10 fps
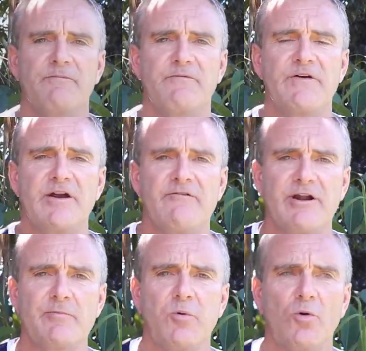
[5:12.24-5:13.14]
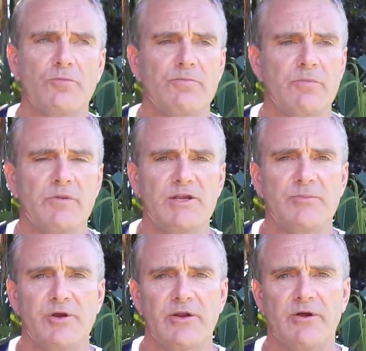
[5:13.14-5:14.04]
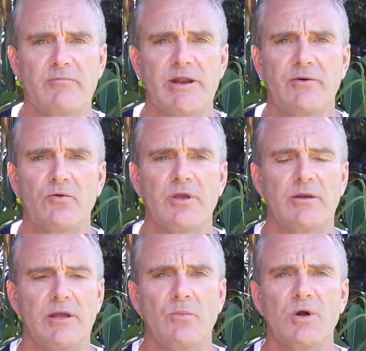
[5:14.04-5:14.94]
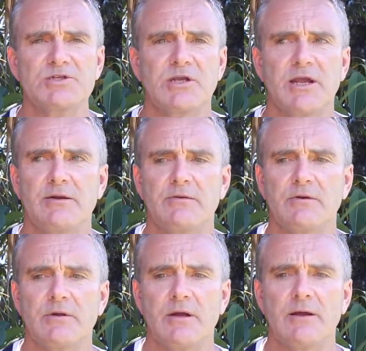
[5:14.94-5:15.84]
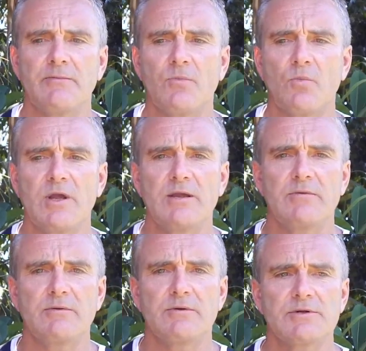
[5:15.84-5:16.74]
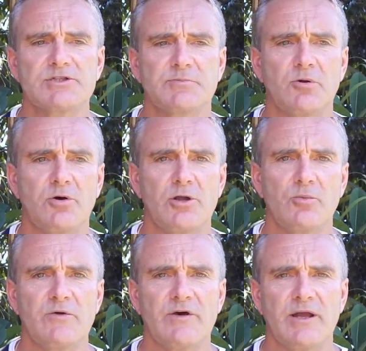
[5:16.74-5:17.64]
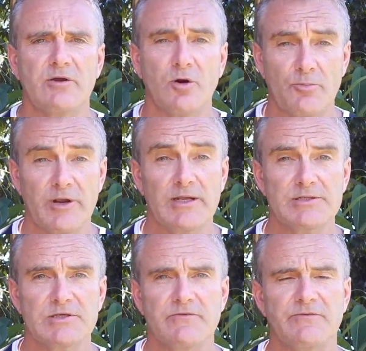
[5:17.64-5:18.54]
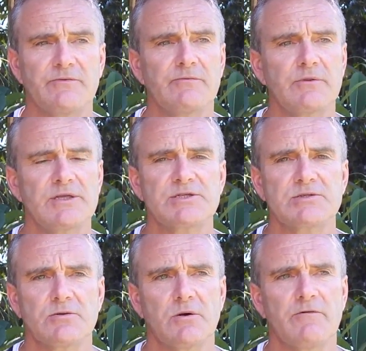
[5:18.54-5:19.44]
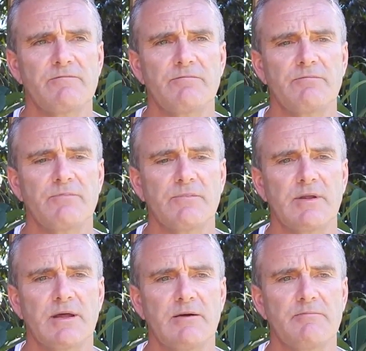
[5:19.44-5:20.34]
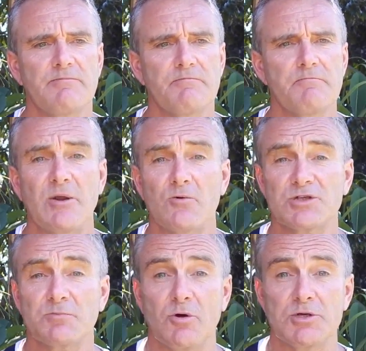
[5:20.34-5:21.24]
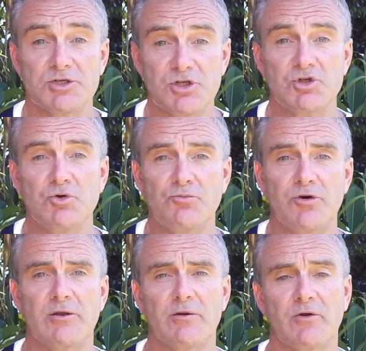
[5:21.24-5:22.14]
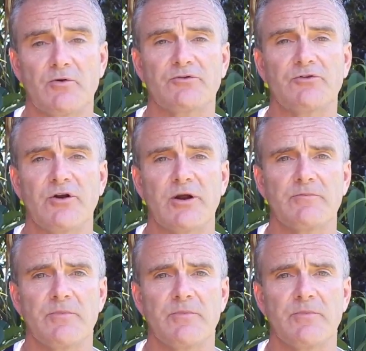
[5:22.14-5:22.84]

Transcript: Very, very important that you bring your own medical kit. And once again, we supply you with a comprehensive list of medical supplies that you should bring across the track.